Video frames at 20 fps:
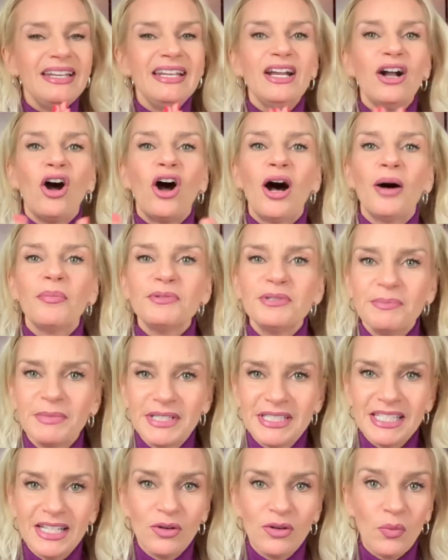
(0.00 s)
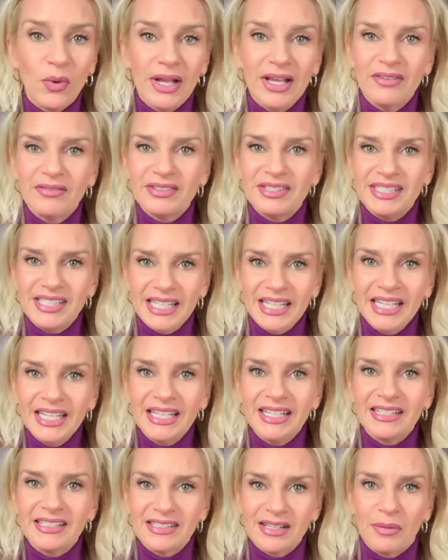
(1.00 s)
optimistic way of
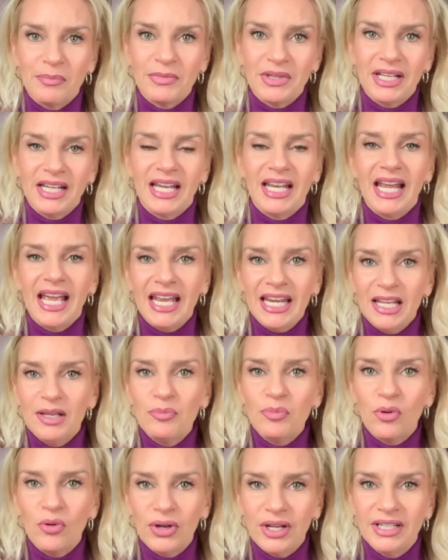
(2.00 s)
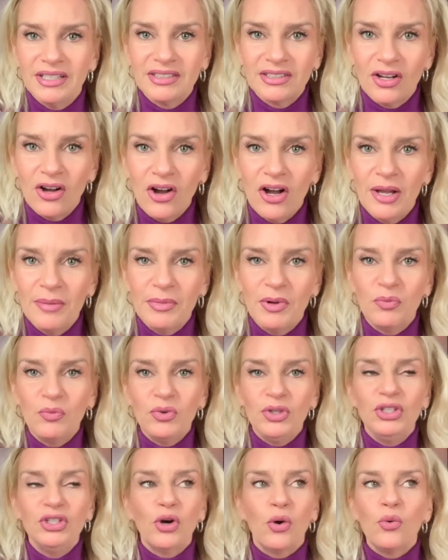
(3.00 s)
seeing something at any point in time. And we
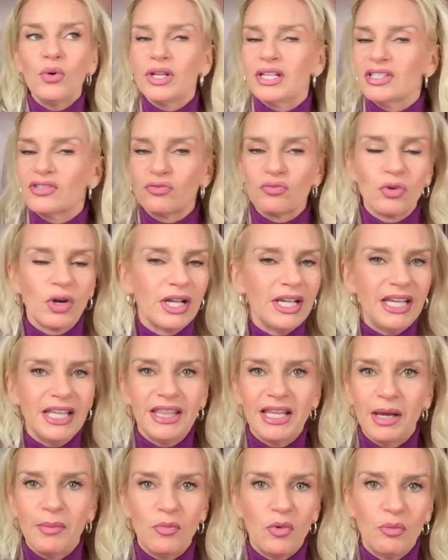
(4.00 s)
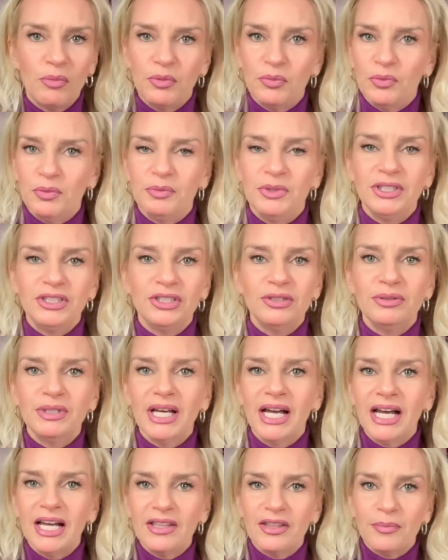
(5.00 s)
notice right in that moment when we do
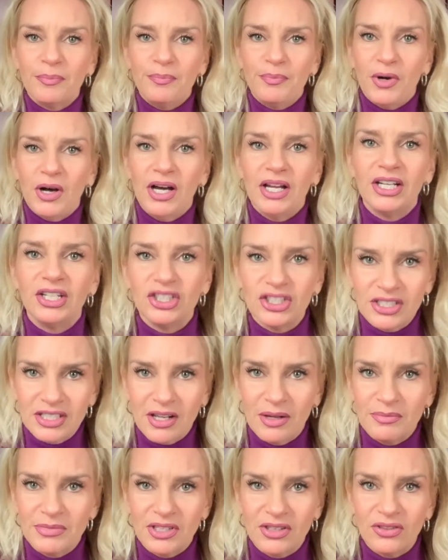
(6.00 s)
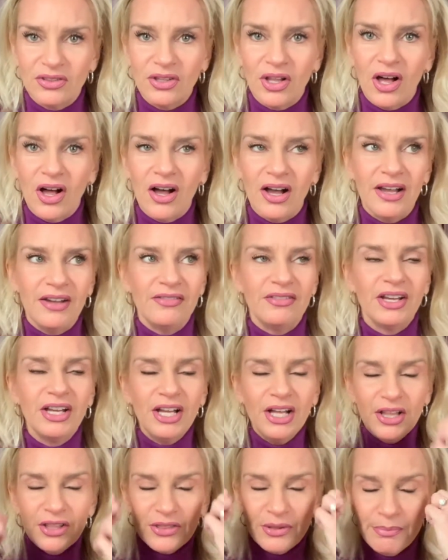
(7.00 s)
that, the body just comes alive.
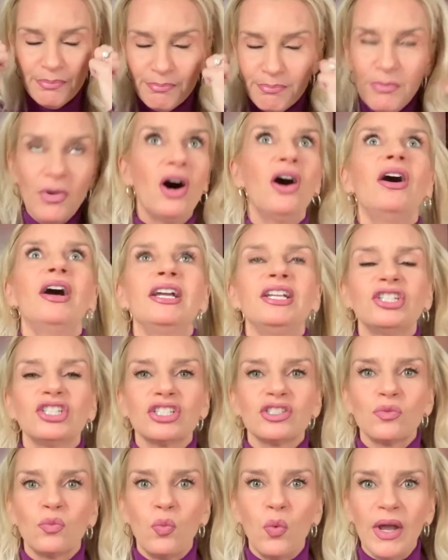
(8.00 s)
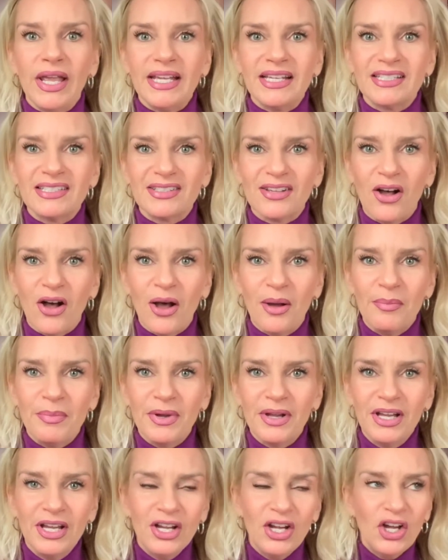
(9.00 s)
The mind just wakes up.
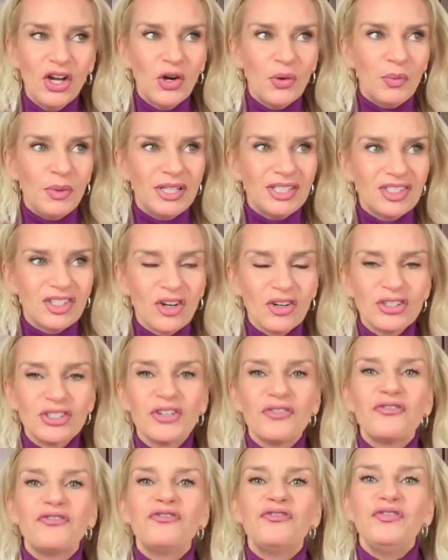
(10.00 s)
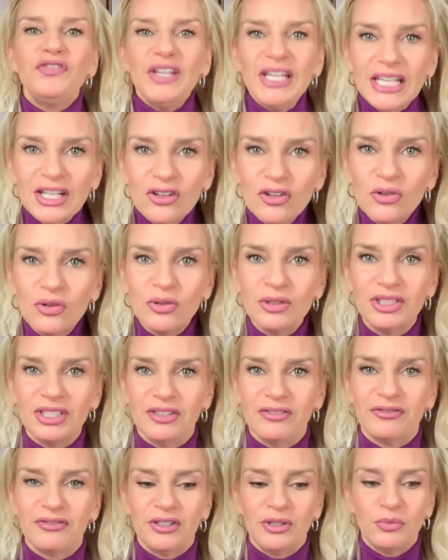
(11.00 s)
We start to feel
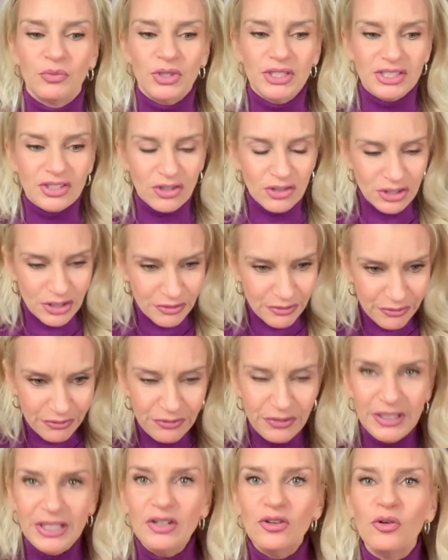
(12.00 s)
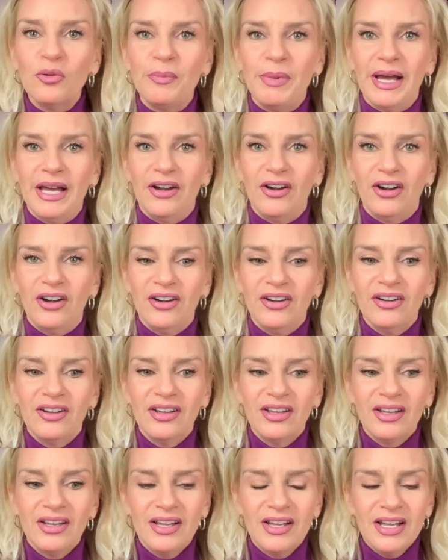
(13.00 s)
different. We start to feel better.
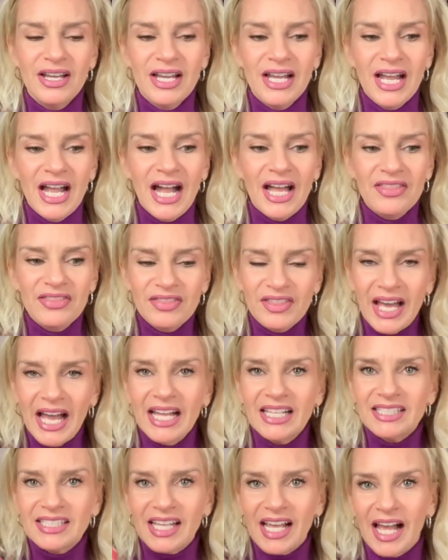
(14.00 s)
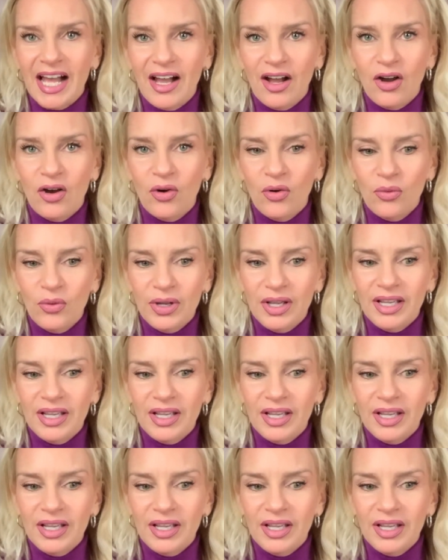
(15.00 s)
And that's how